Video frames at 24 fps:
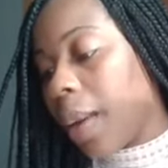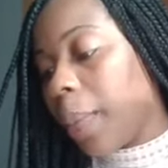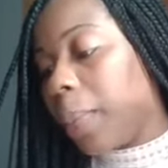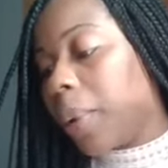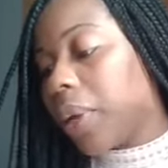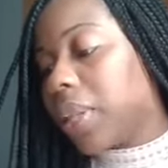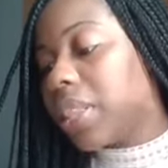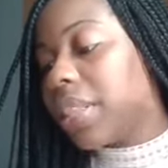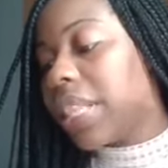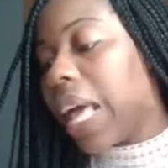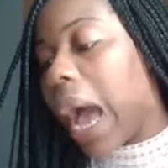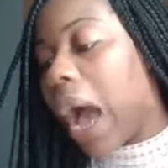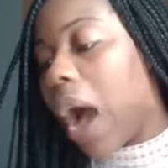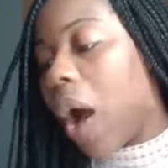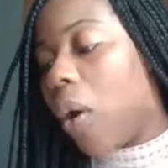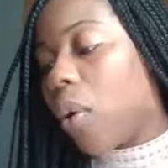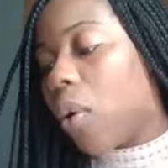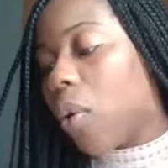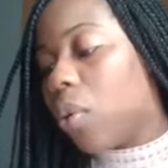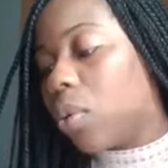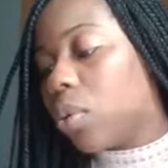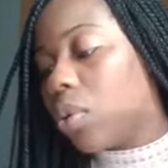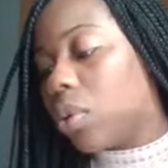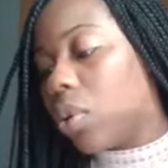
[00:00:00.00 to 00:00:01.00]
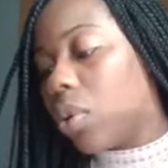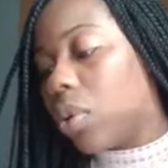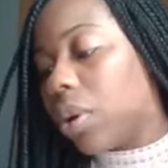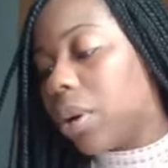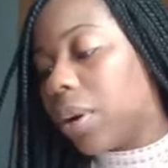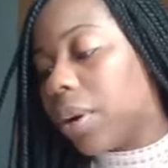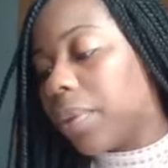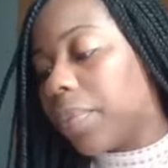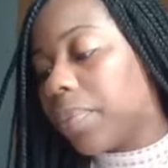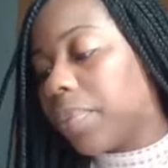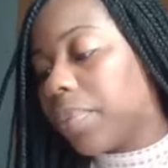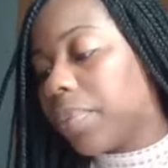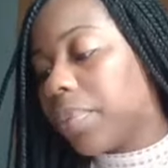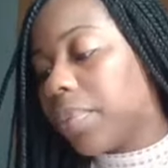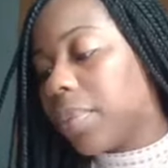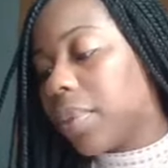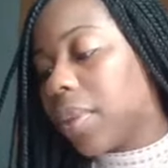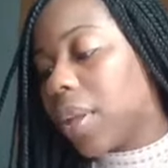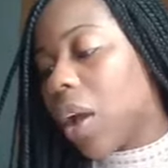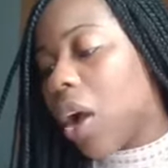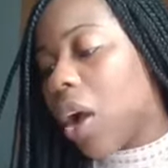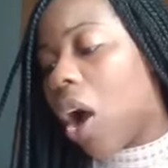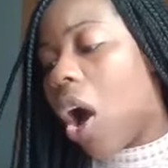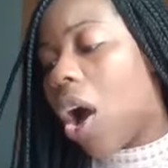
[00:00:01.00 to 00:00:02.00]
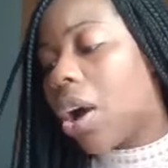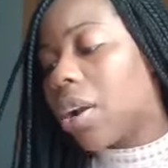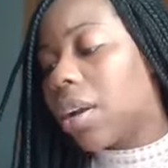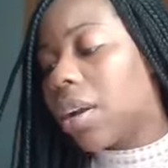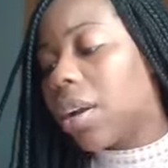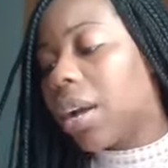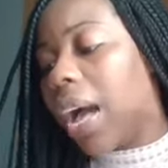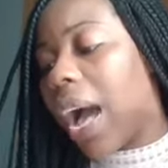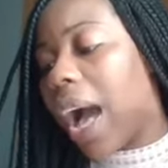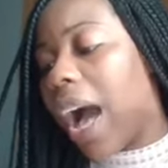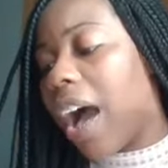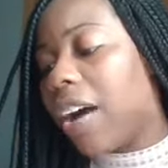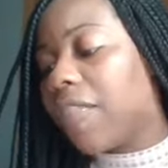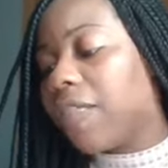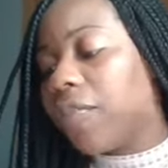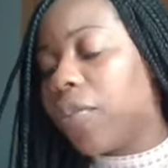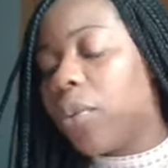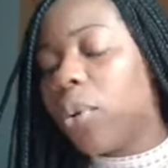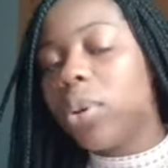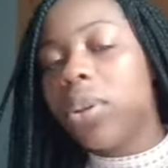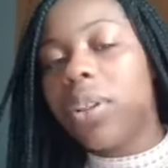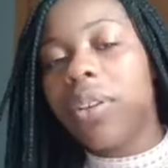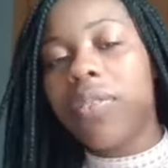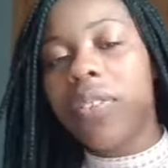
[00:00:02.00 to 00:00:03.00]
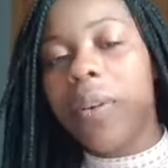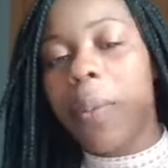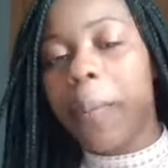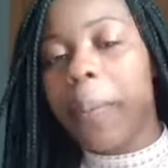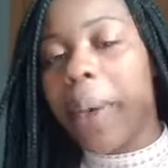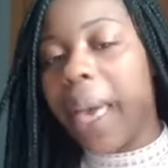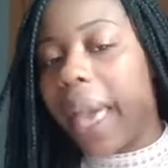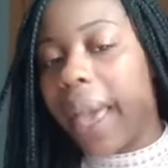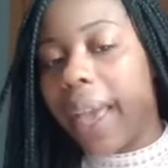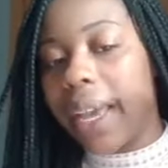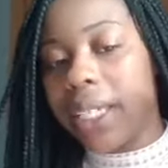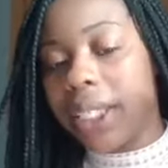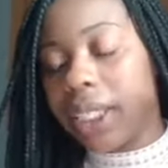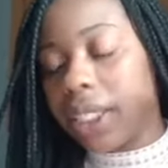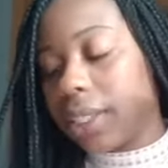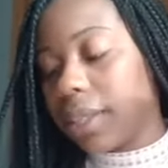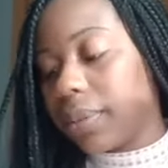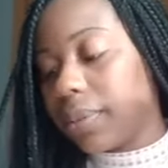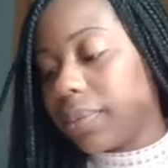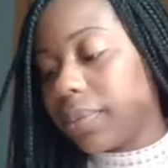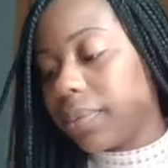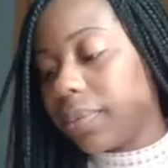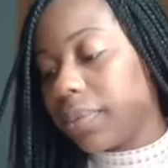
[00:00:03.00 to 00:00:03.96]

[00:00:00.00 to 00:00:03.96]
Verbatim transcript: But thou, O Lord, art a God full of compassion,